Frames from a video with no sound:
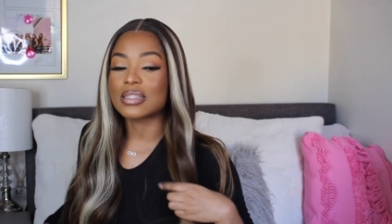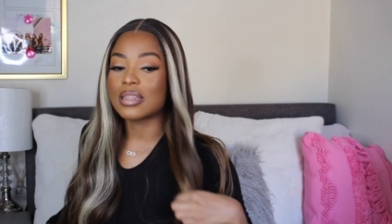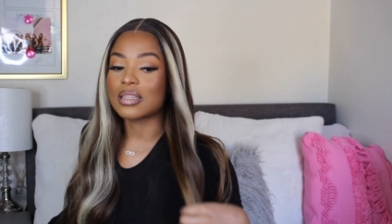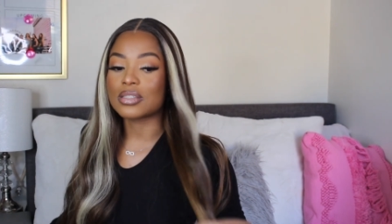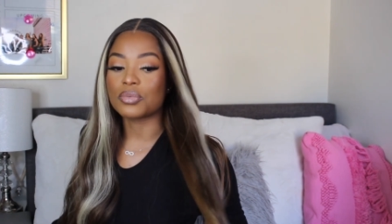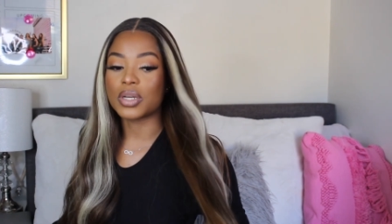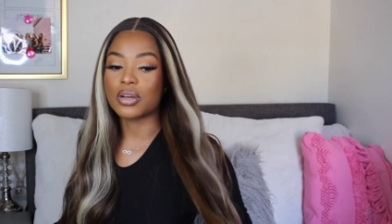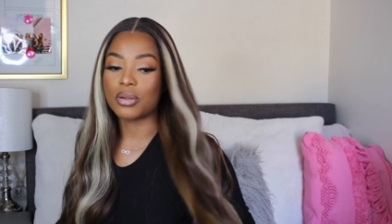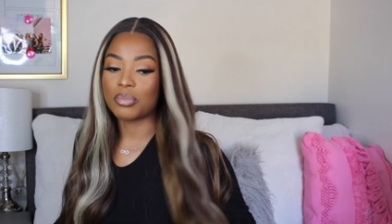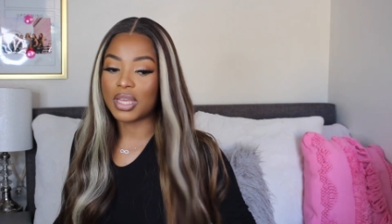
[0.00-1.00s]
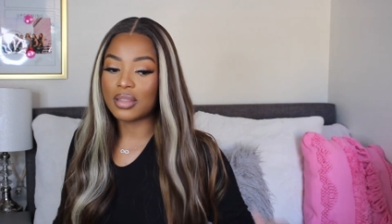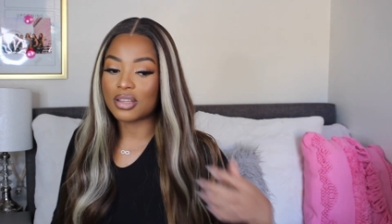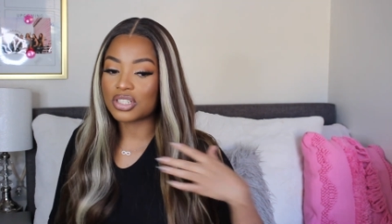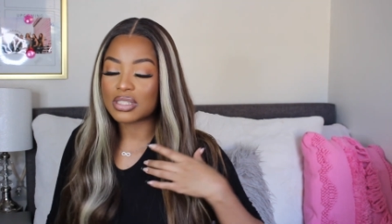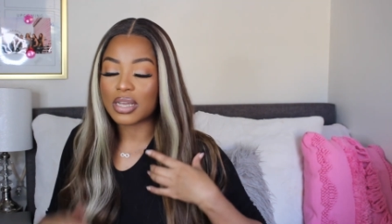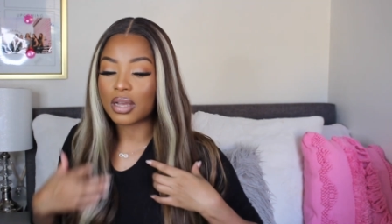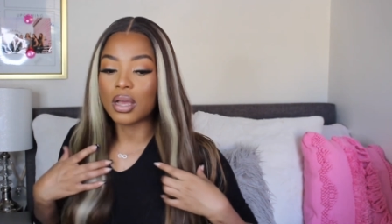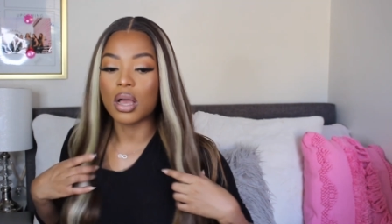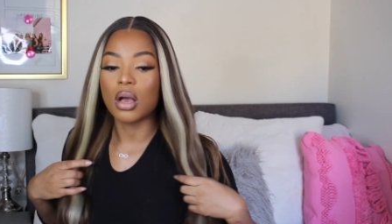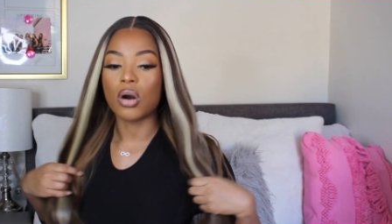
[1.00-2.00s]
seen this wig on me, they're just like,
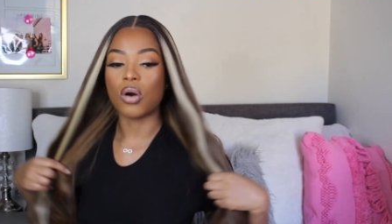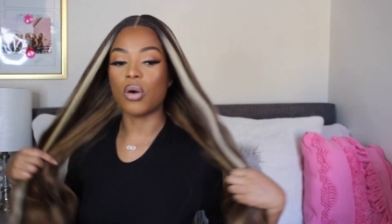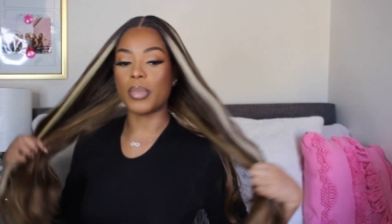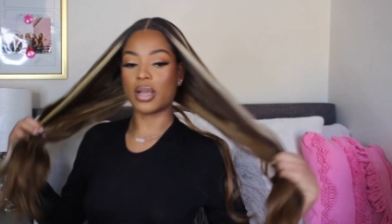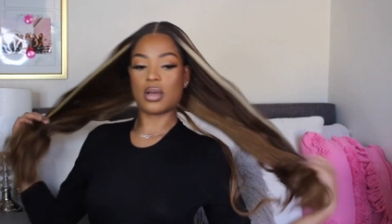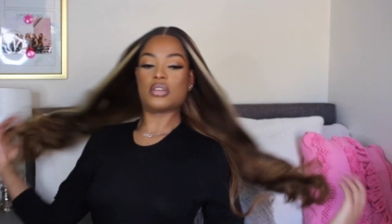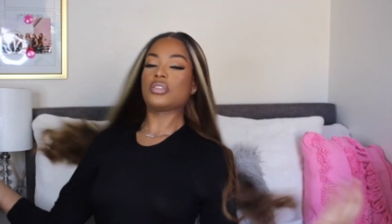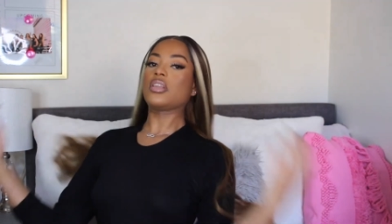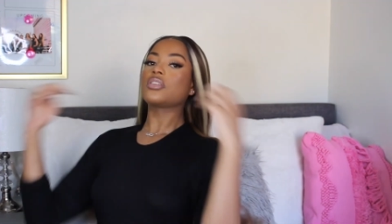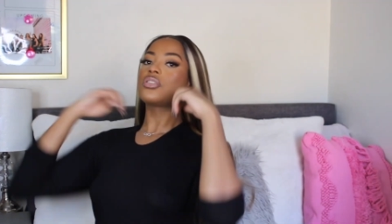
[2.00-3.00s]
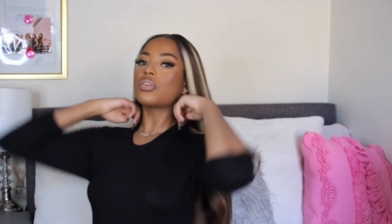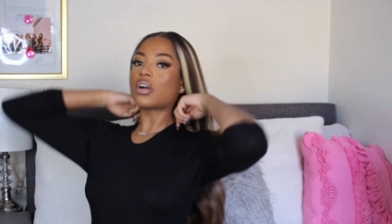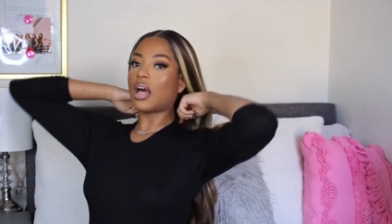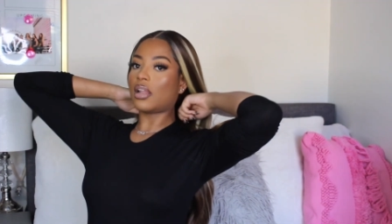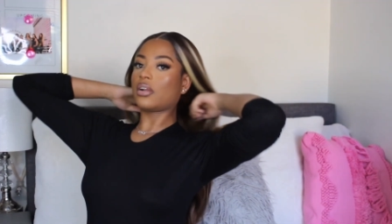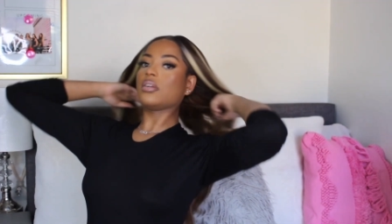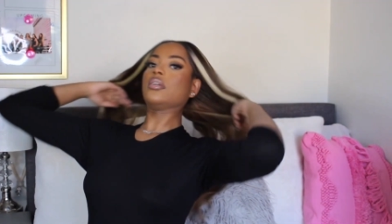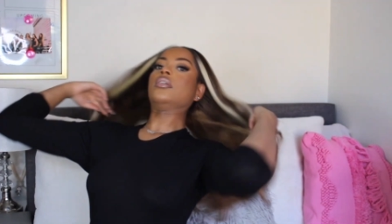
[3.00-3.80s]
oh my gosh, that's your color.